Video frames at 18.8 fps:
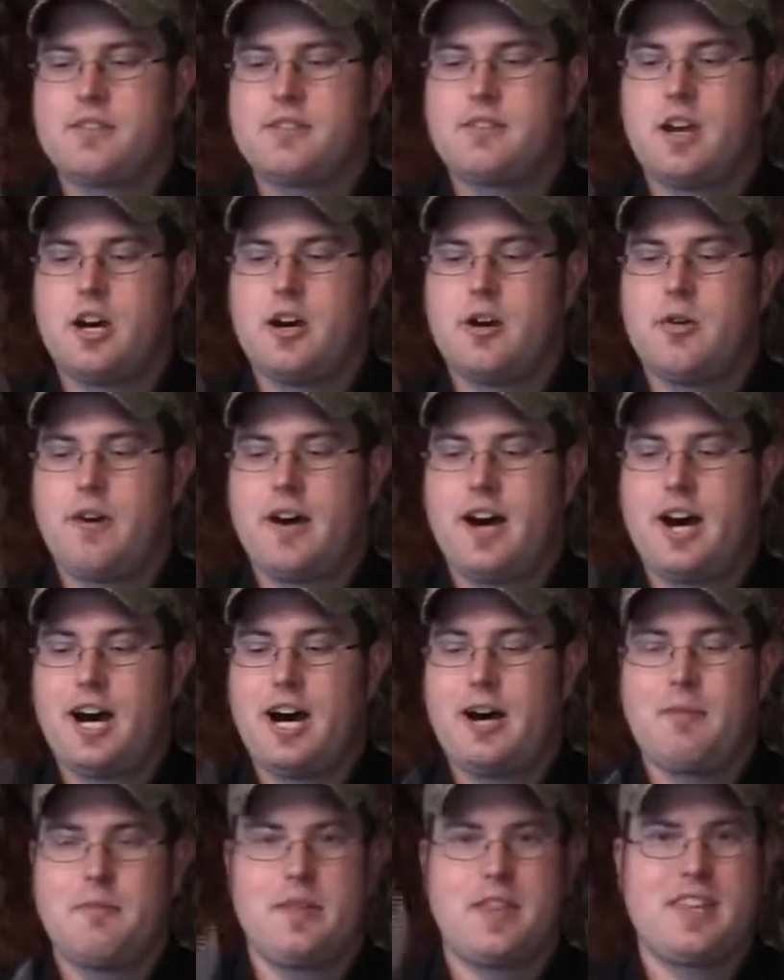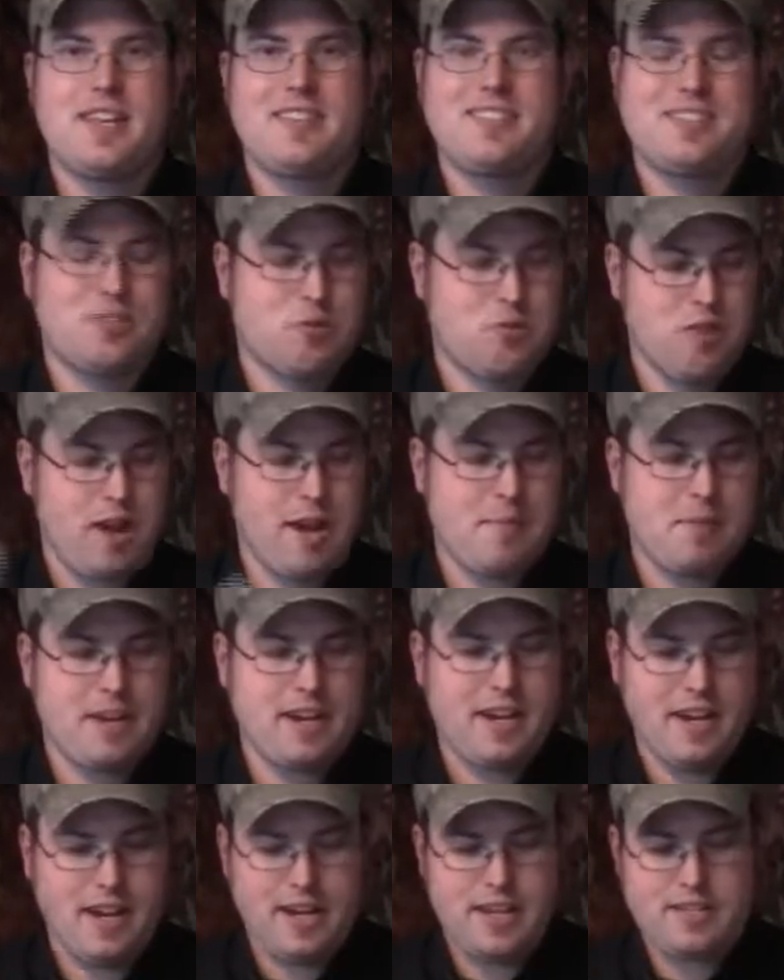So, but this is great
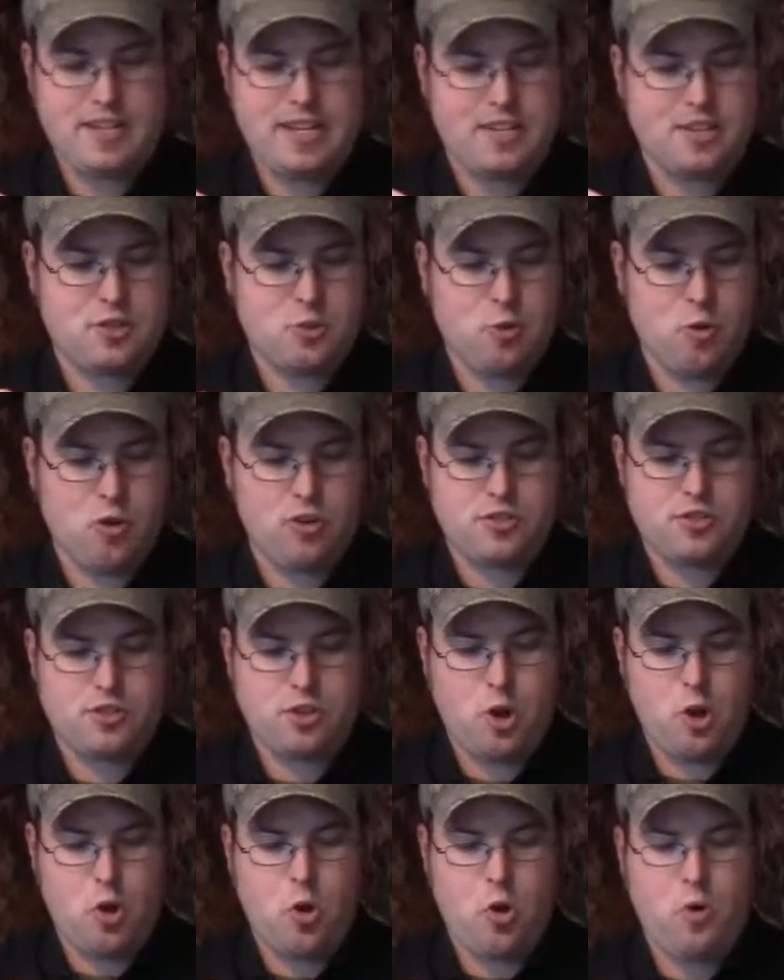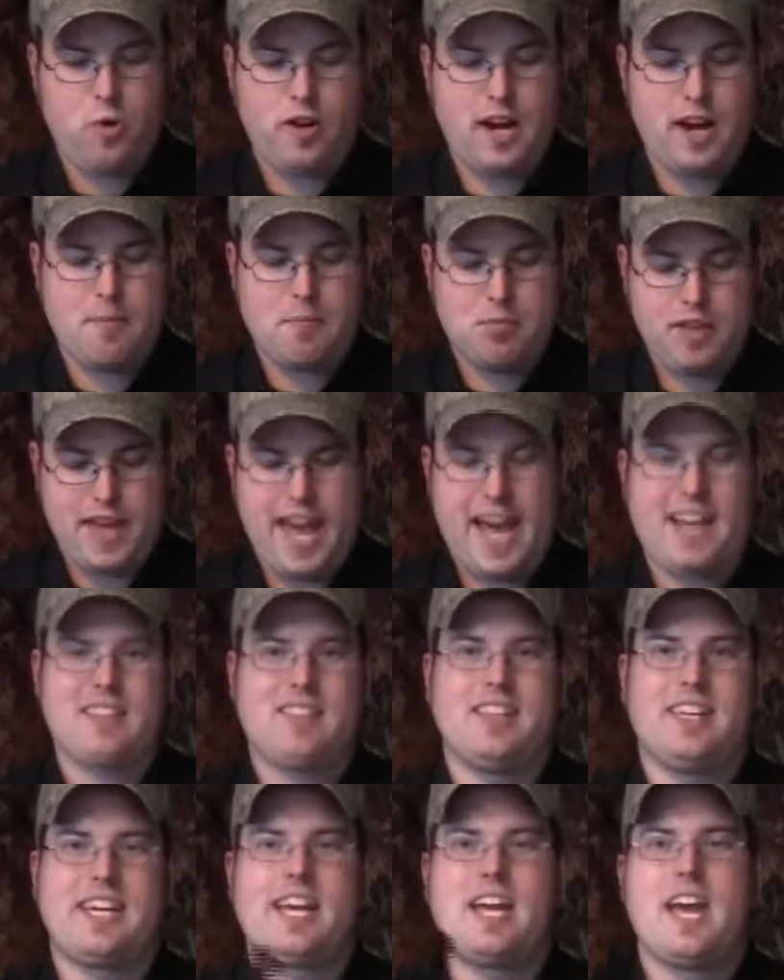because it stores so
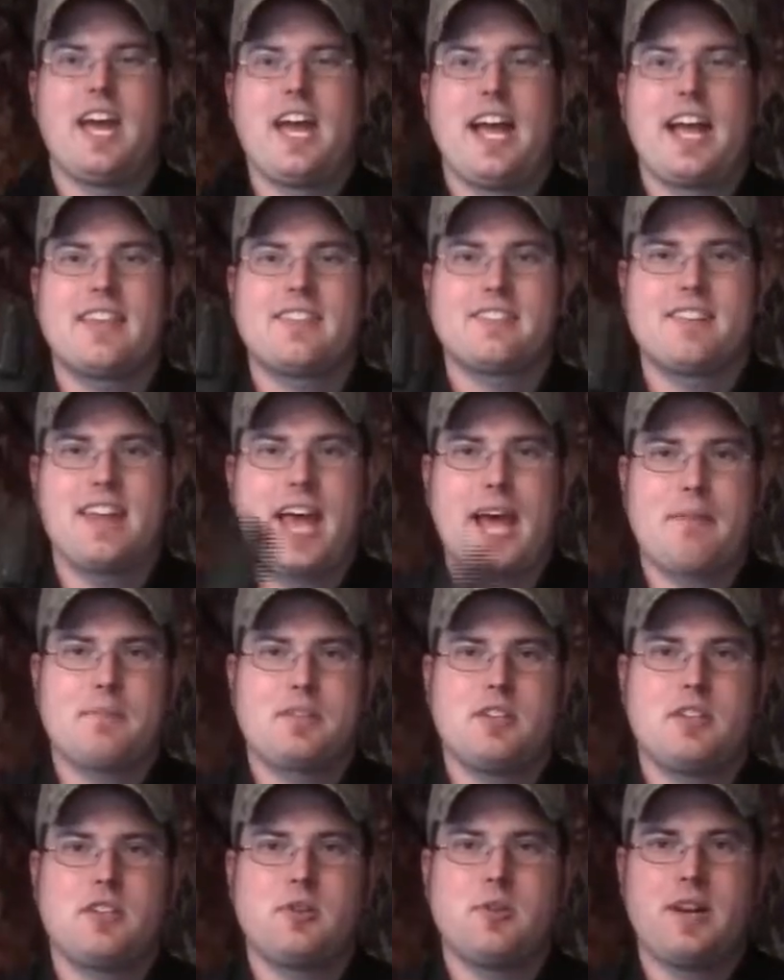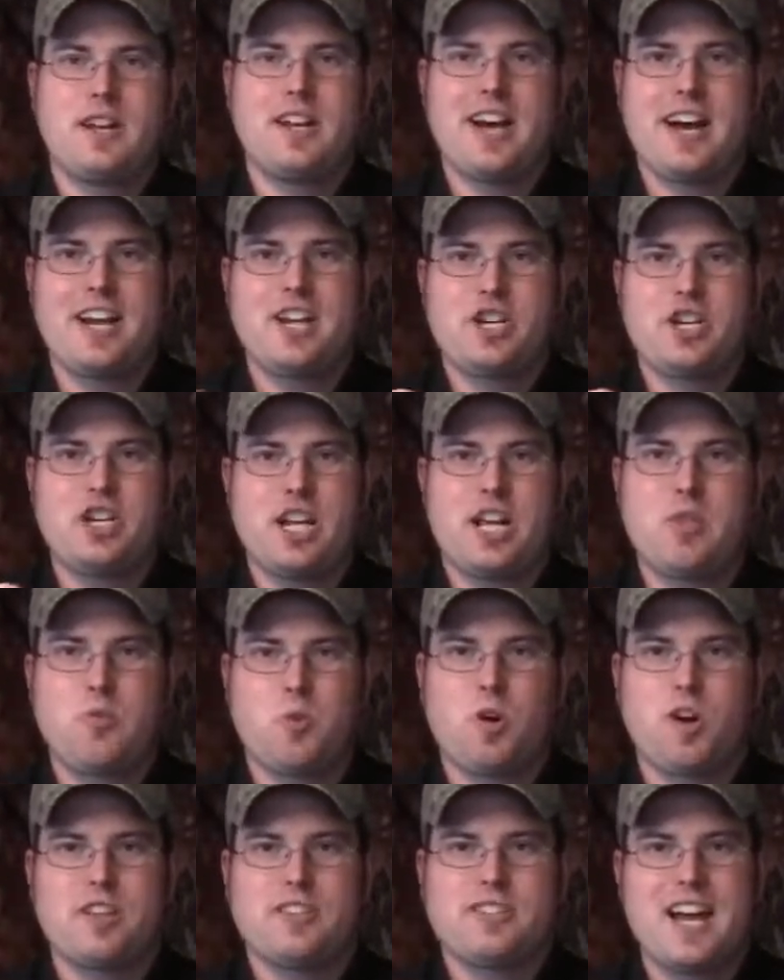compactly and snaps into a nice sheath
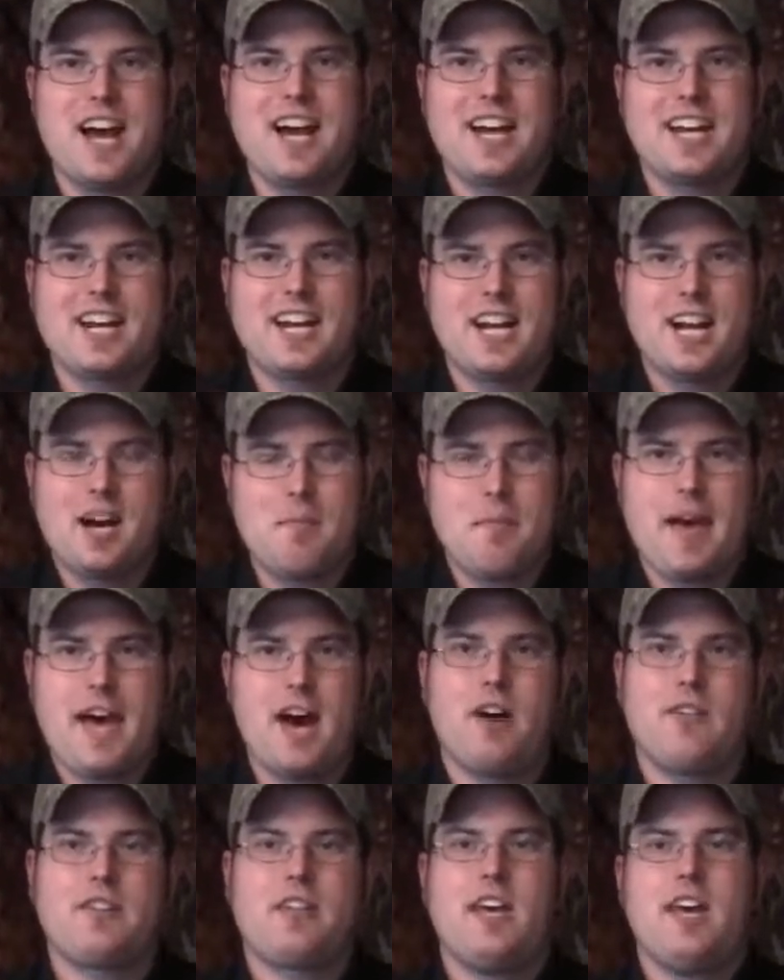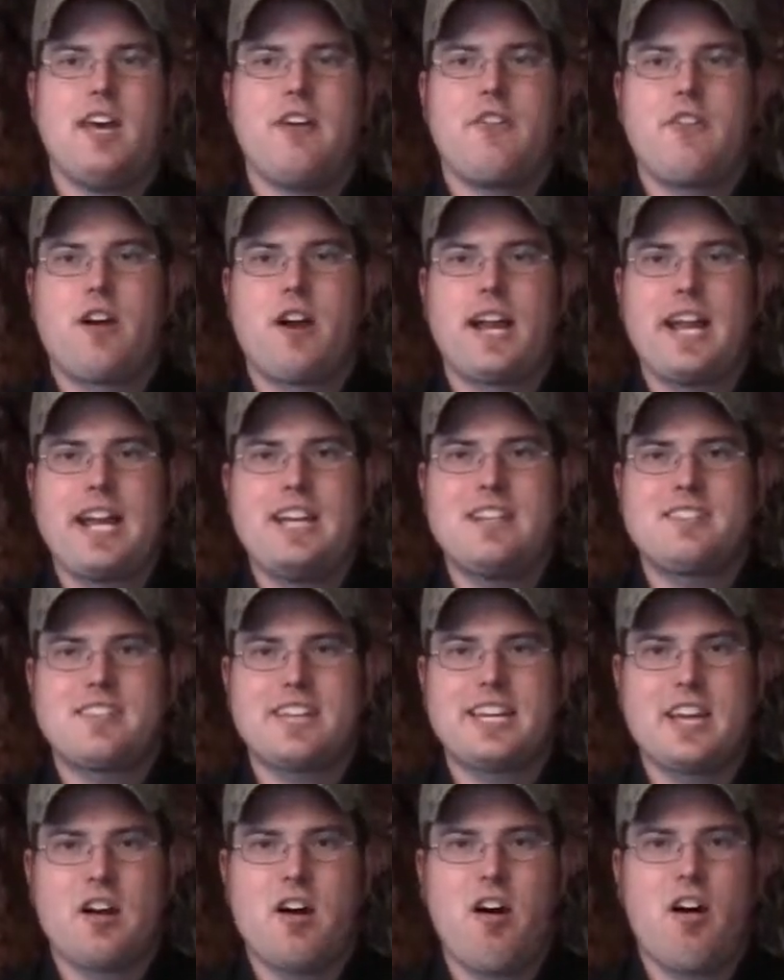where it's not going to come out very
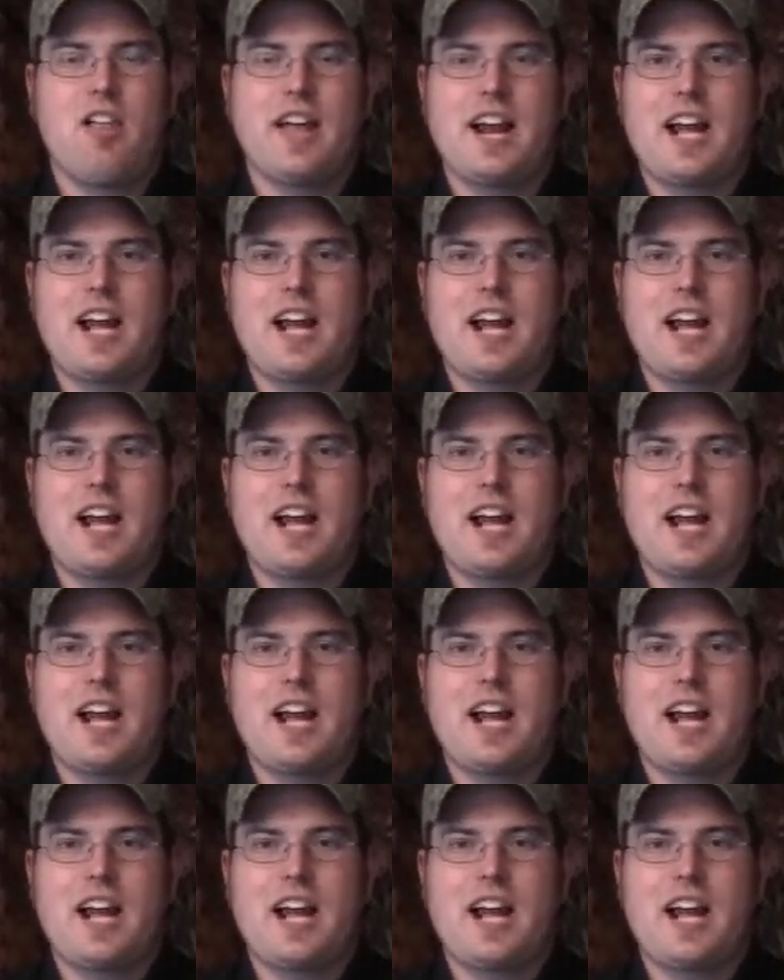easily at all.